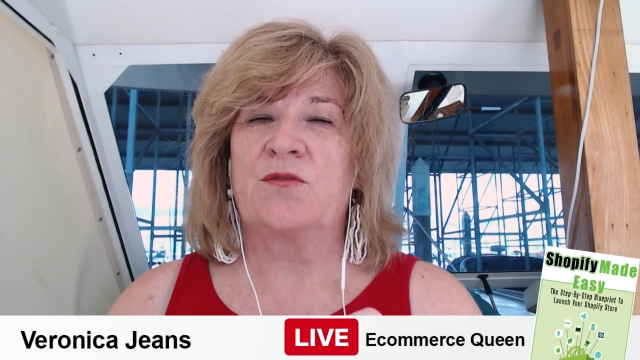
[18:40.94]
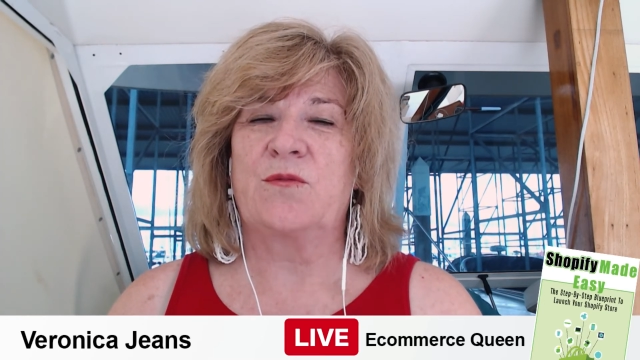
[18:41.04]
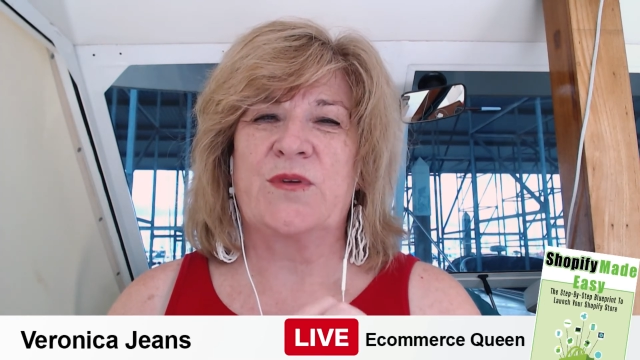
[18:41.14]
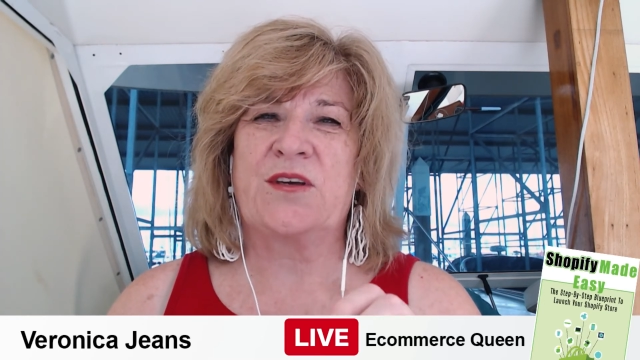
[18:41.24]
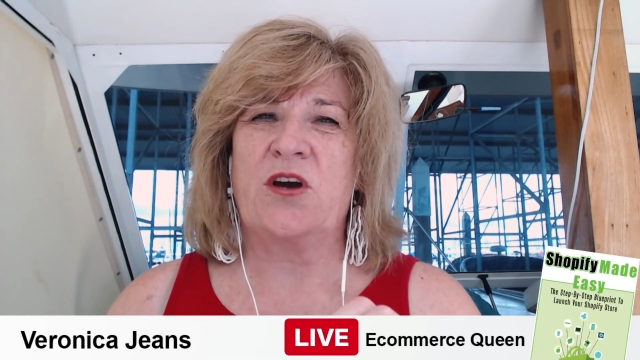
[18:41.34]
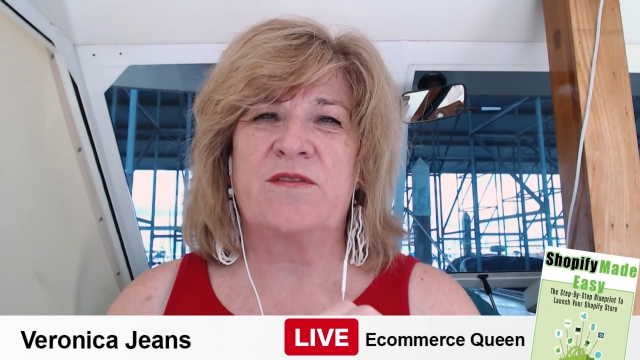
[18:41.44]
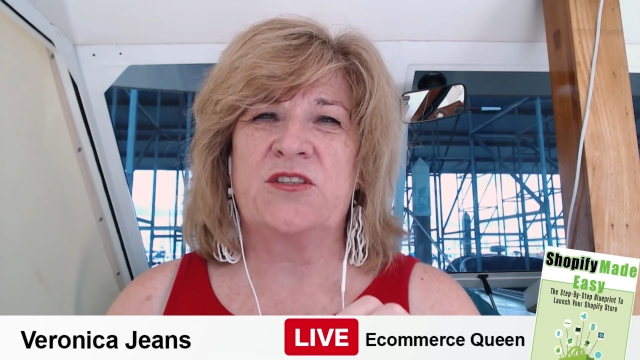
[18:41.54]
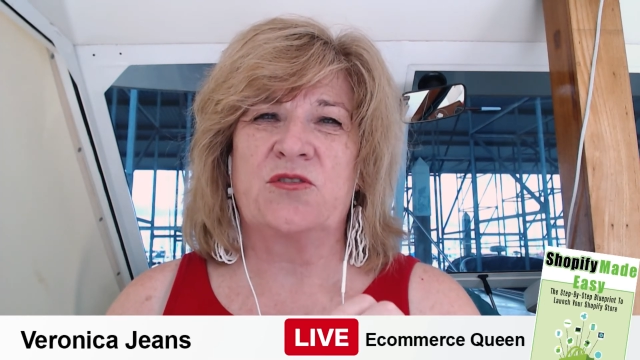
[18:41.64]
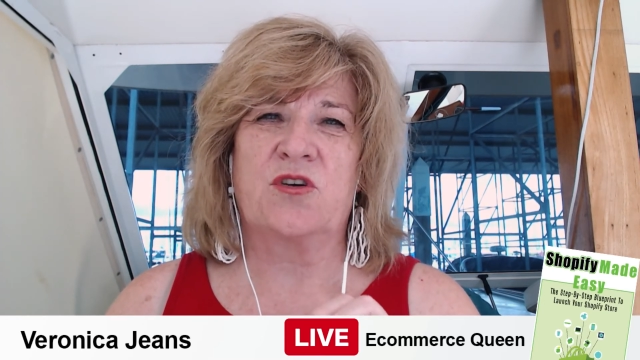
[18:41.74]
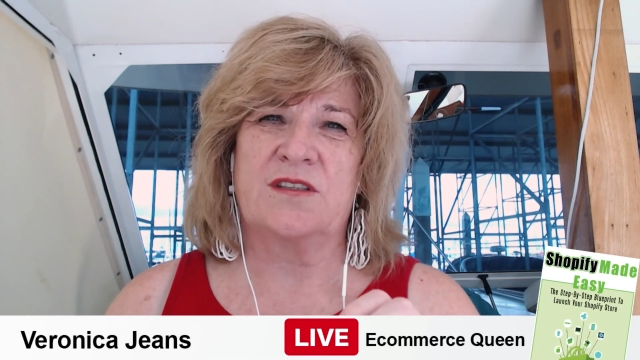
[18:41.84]
with COVID,
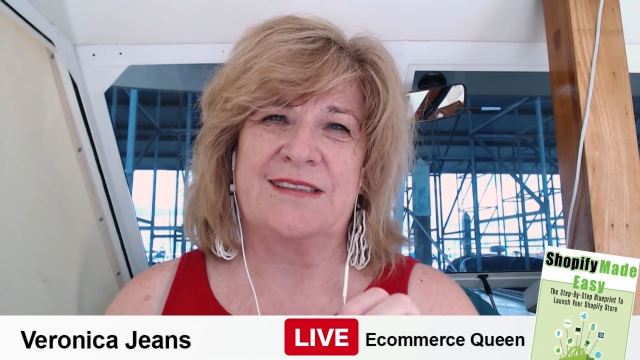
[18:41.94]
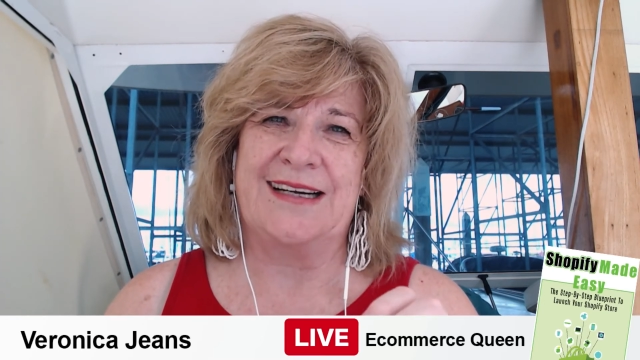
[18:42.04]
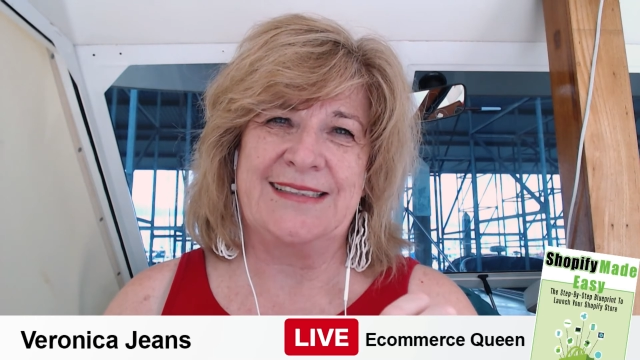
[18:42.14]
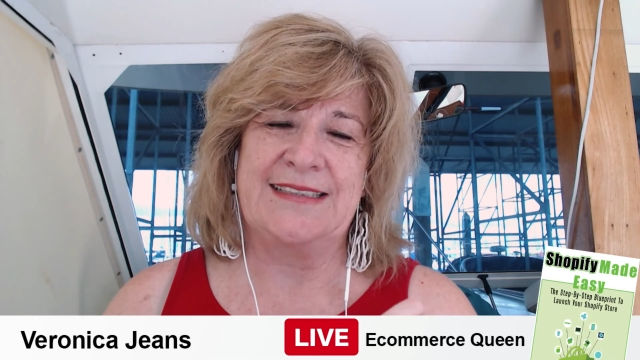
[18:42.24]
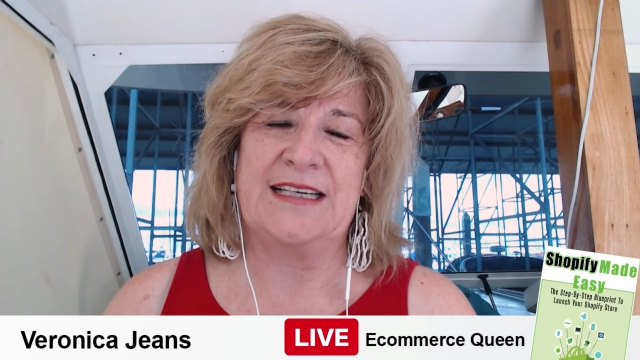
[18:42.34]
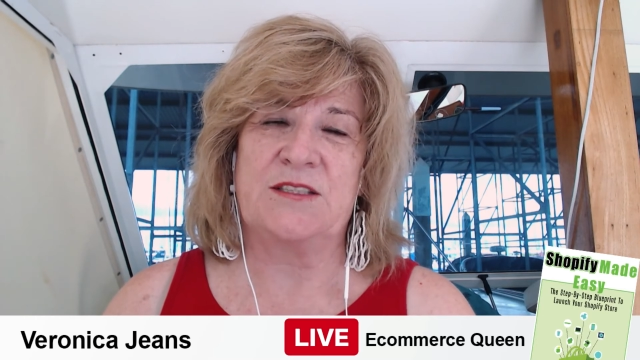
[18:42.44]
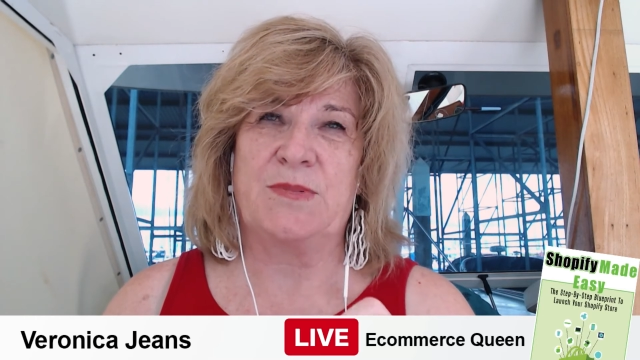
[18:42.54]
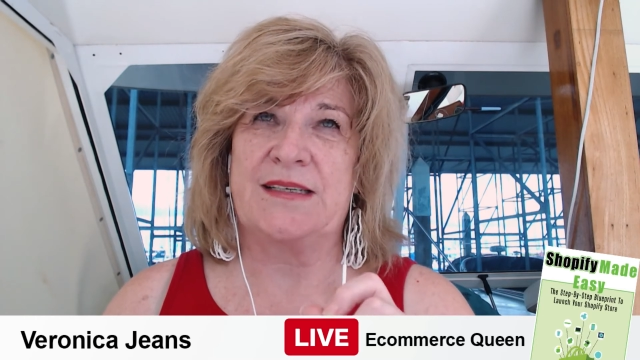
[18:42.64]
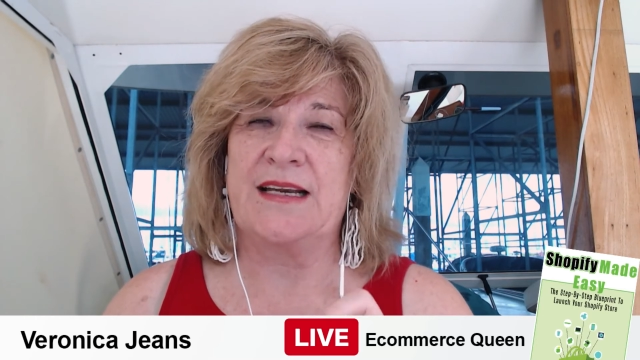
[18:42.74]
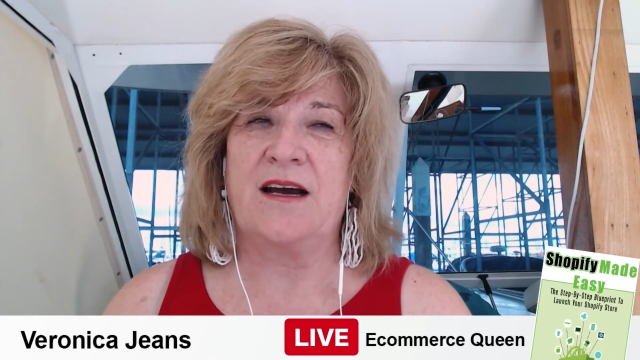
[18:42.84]
you got 90 days,
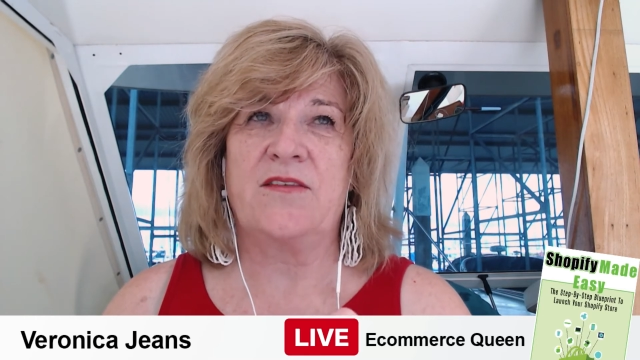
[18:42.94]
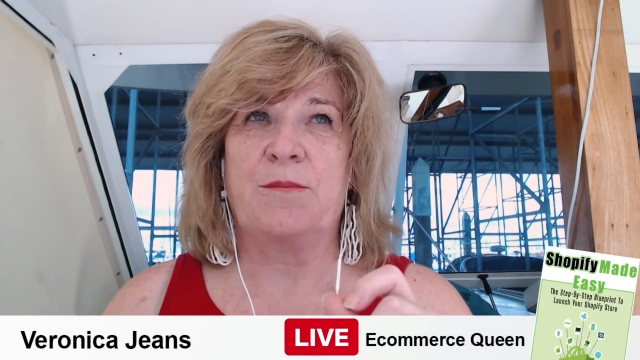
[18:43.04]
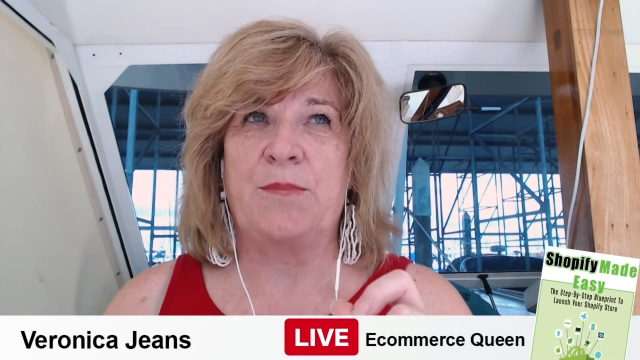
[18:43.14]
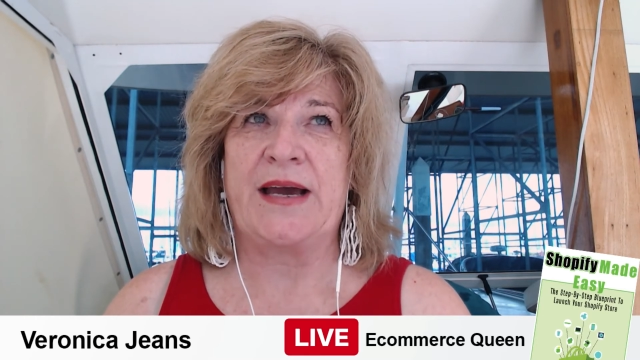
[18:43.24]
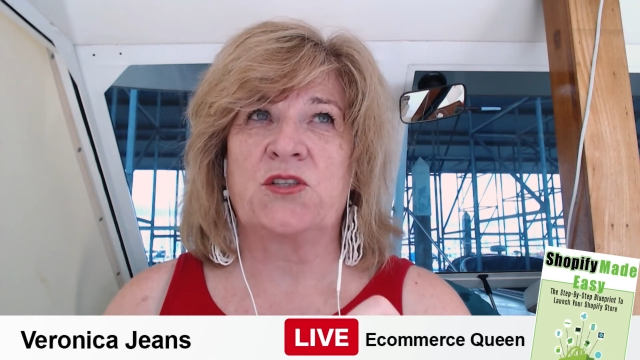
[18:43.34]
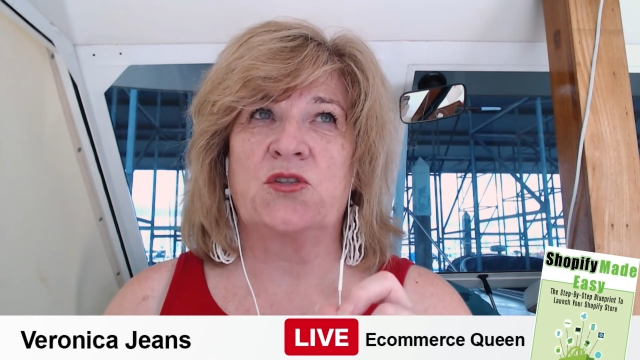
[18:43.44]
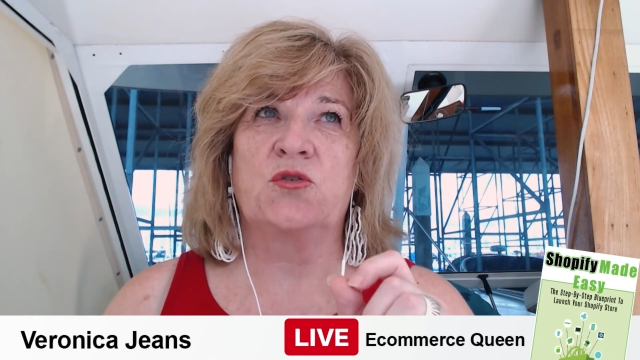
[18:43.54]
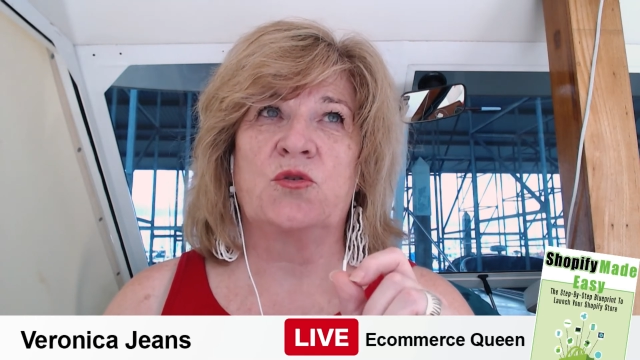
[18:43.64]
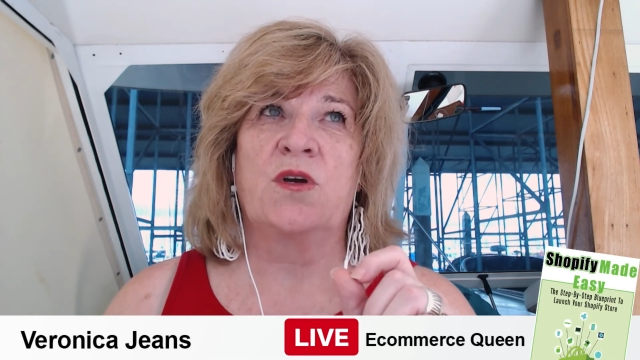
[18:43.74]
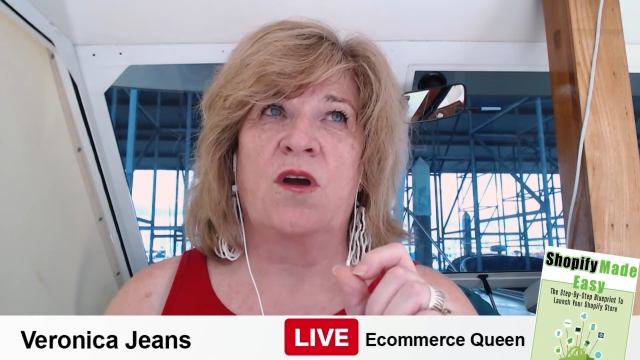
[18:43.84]
but now they're back
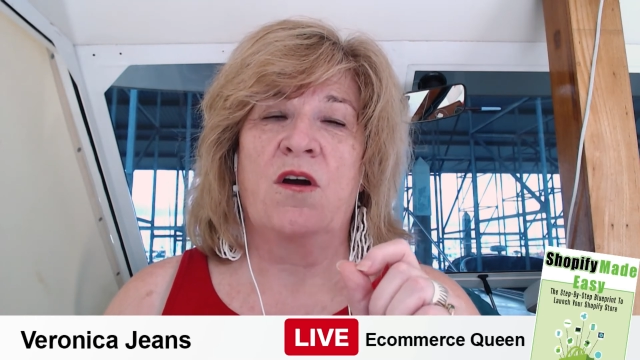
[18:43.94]
to